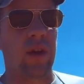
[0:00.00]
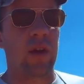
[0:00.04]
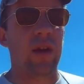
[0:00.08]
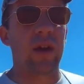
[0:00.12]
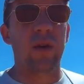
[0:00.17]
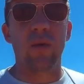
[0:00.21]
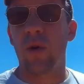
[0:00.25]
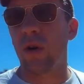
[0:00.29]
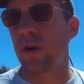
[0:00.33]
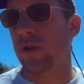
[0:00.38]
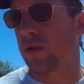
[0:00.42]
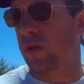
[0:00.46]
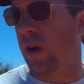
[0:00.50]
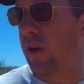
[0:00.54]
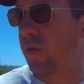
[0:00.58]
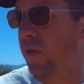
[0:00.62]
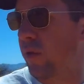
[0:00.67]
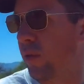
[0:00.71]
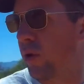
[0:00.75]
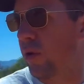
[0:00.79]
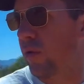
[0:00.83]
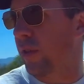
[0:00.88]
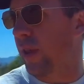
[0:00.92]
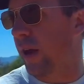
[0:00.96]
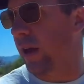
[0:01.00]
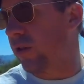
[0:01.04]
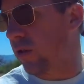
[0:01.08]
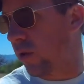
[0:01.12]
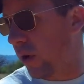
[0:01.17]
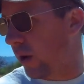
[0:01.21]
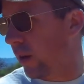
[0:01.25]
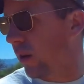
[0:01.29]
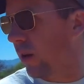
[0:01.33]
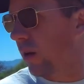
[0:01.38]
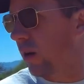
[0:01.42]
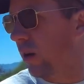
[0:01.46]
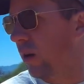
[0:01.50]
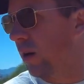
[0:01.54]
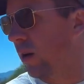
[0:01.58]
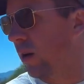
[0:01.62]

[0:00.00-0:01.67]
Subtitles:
It works great for moving that trailer.